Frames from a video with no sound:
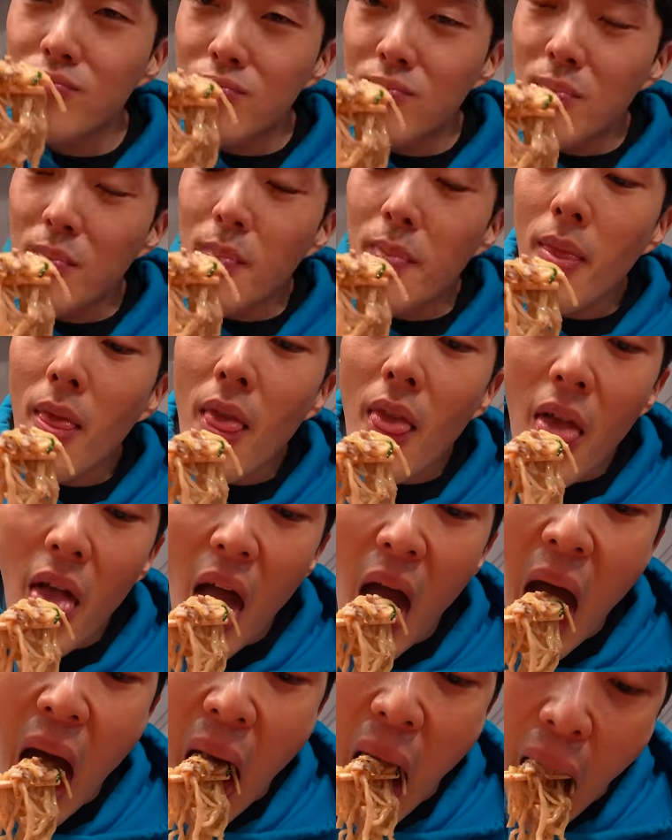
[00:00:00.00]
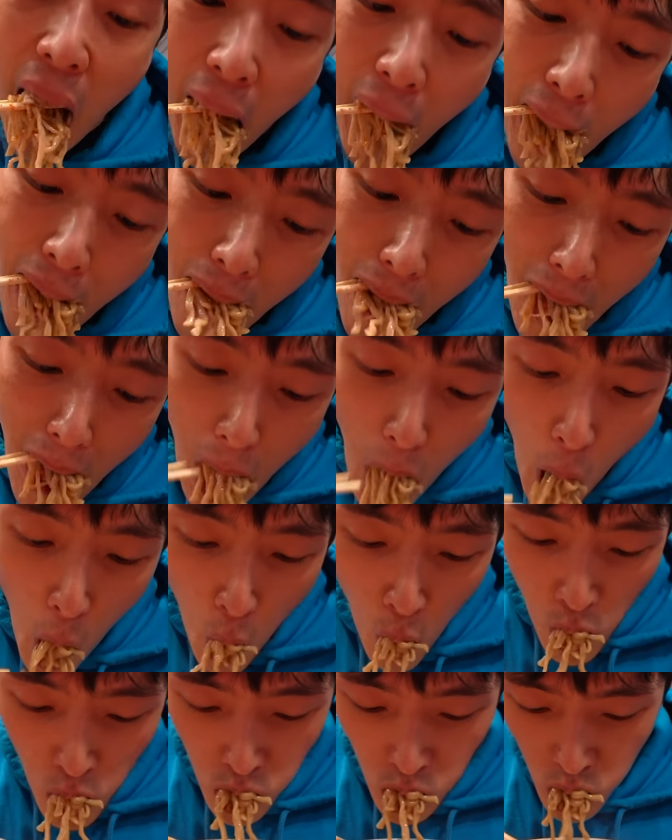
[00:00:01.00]
Actually, I take that back. I
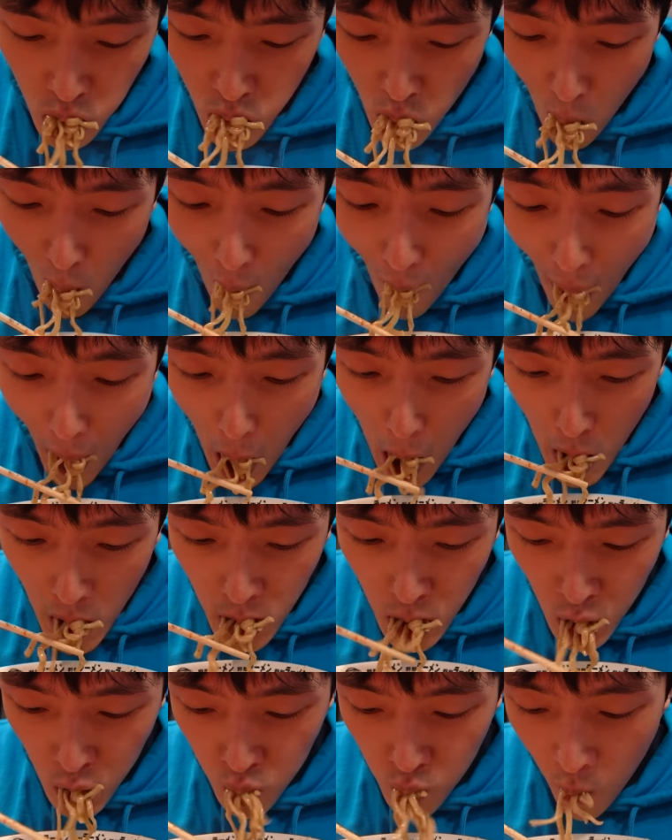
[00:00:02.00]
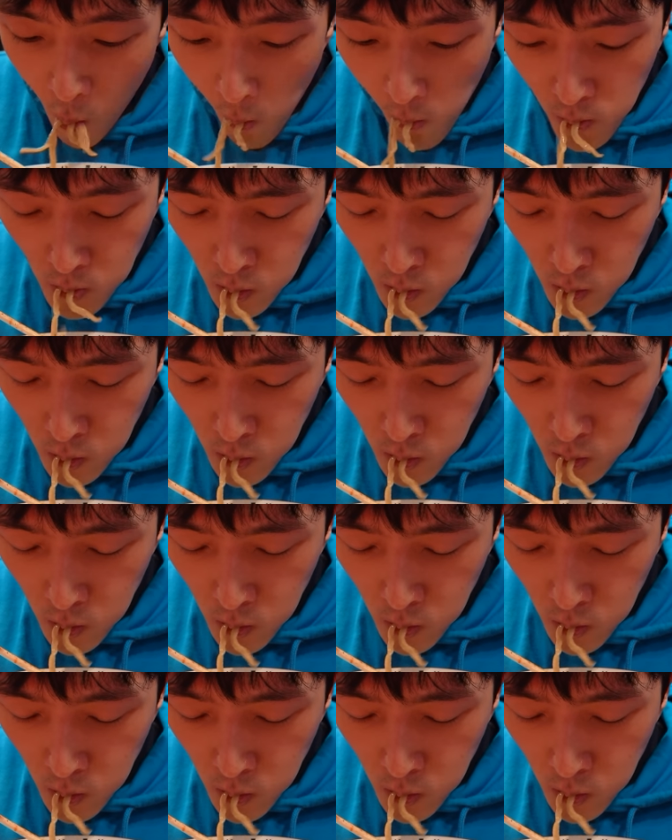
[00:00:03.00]
don't seem to be improving at all.